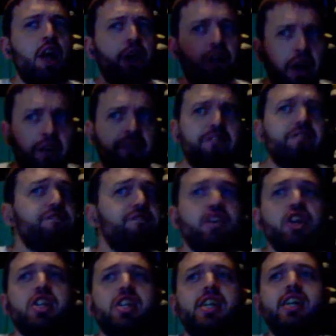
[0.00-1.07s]
You're
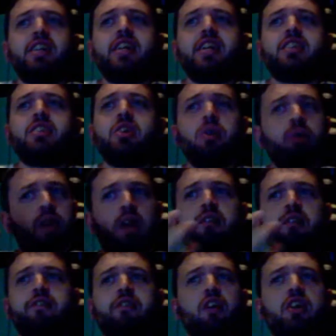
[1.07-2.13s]
13 years old, you're
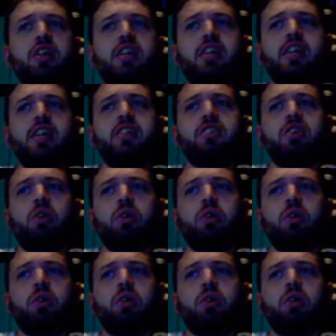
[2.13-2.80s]
14 years old.